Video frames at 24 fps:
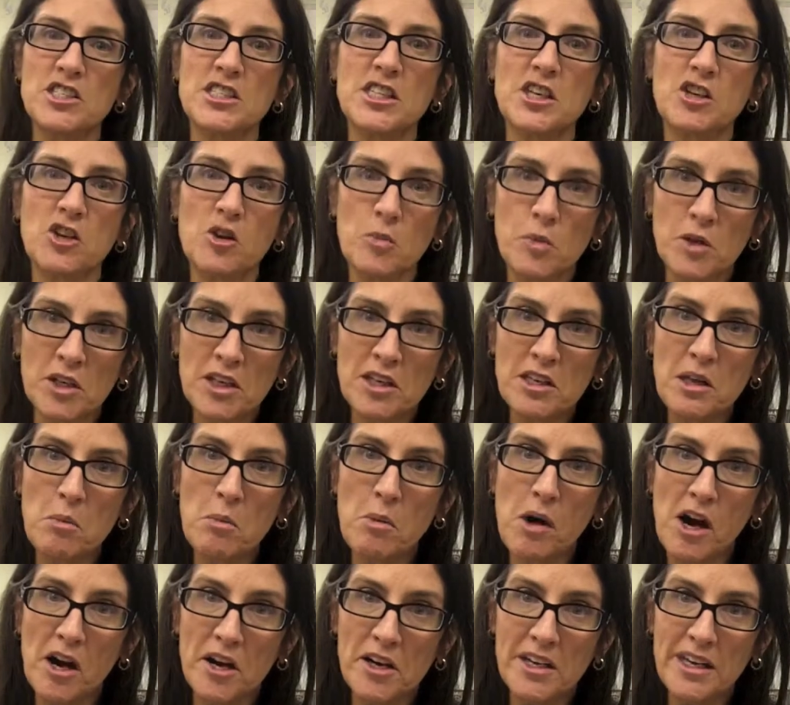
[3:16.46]
which is a community
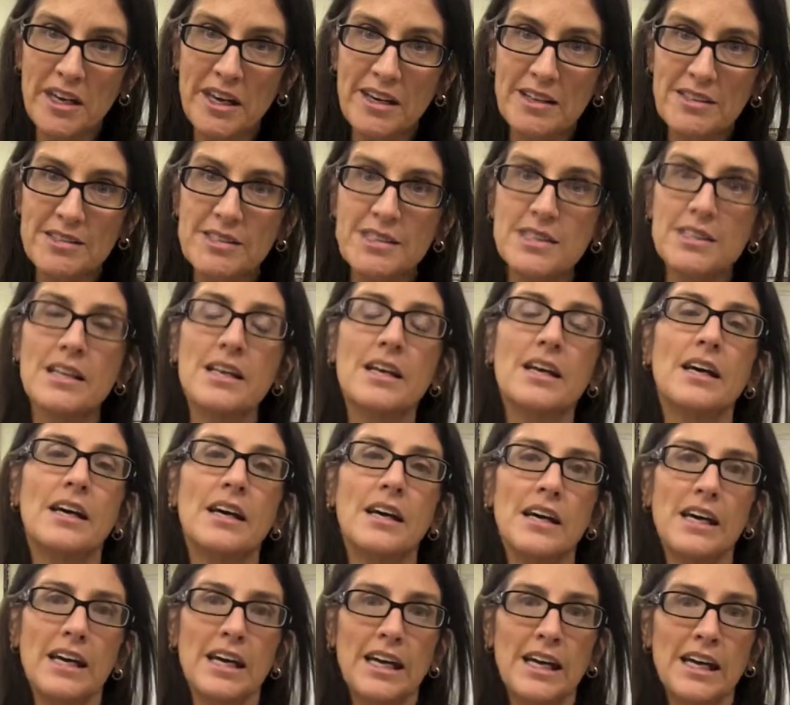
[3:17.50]
market
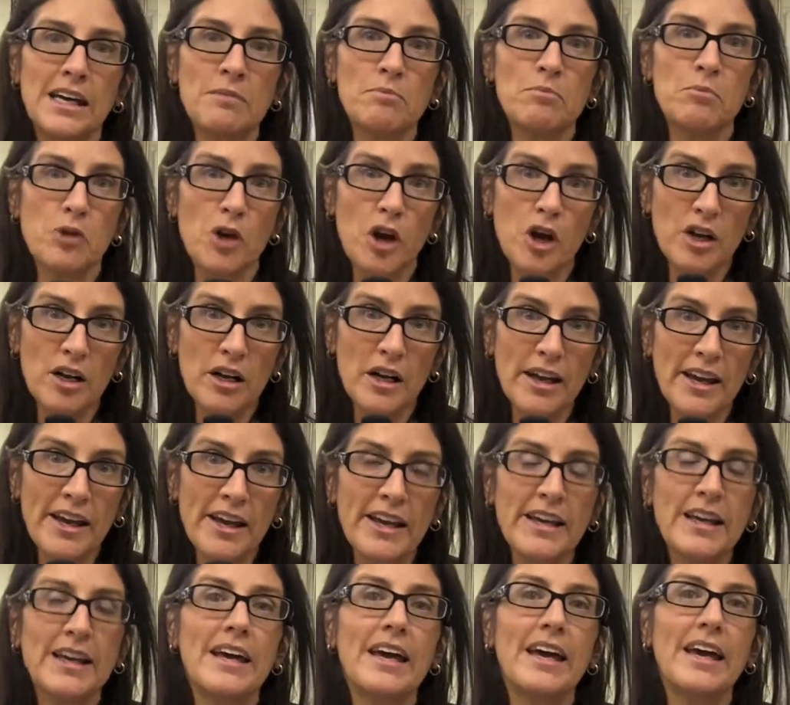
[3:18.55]
in
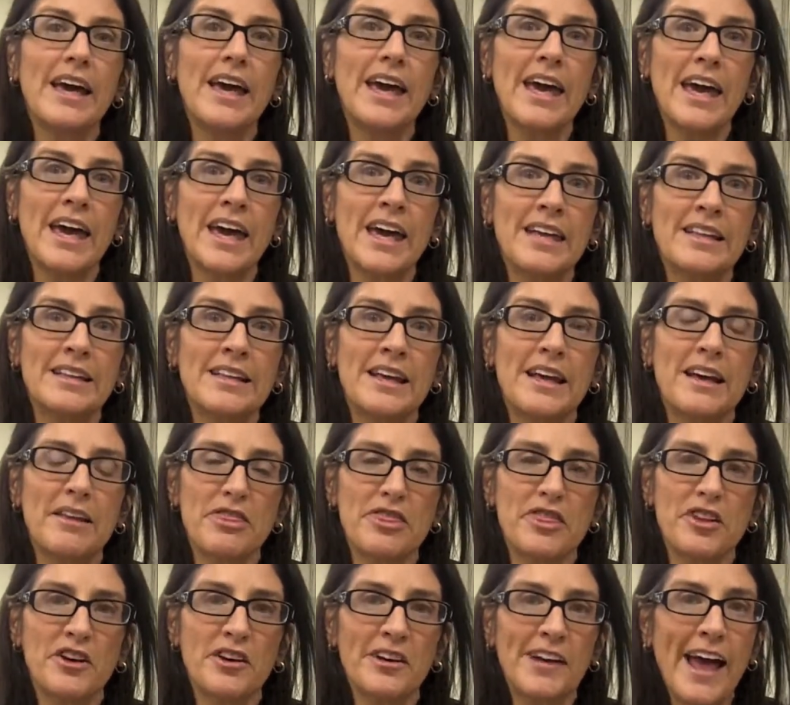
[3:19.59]
Brooklyn, in
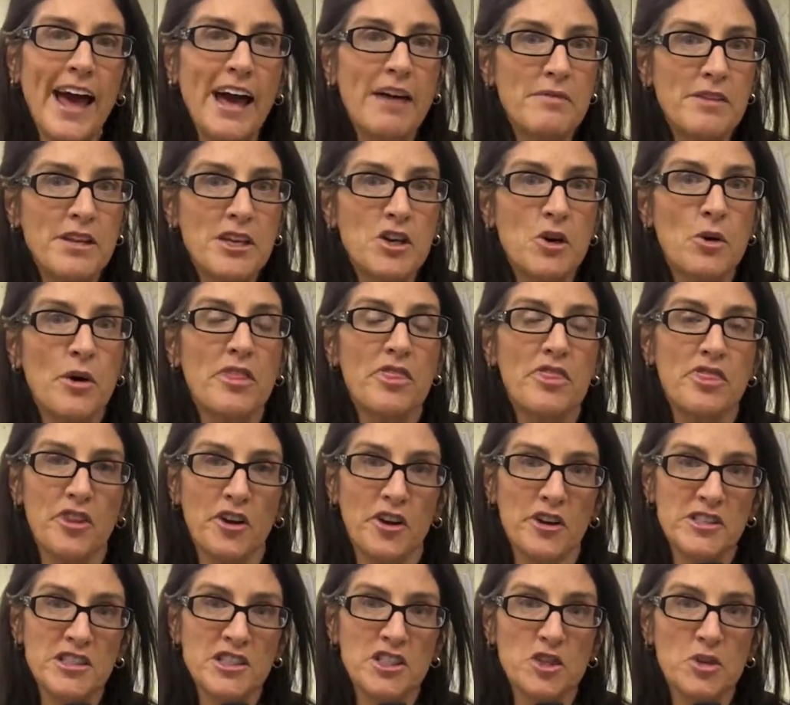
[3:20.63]
3rd Avenue and
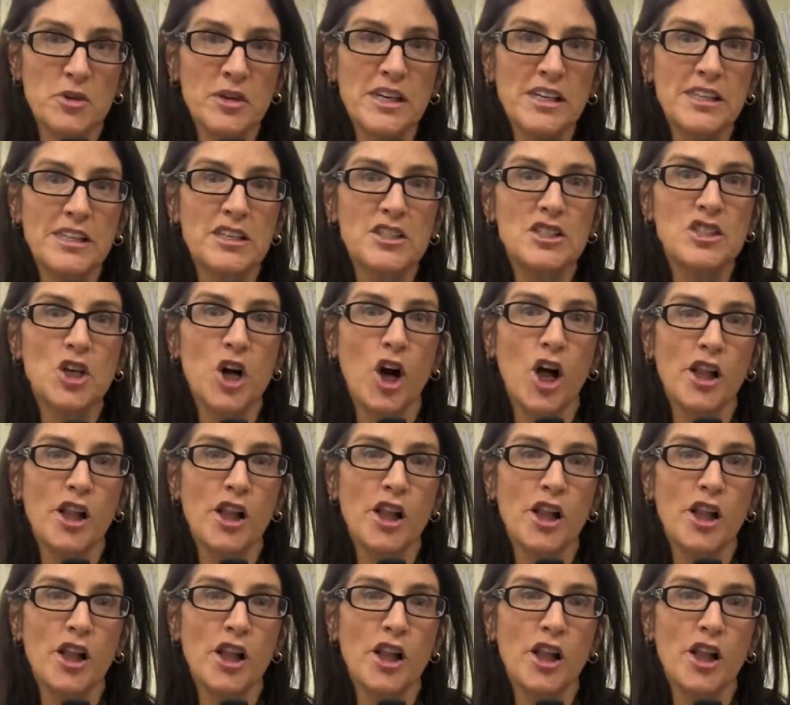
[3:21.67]
3rd Street. It's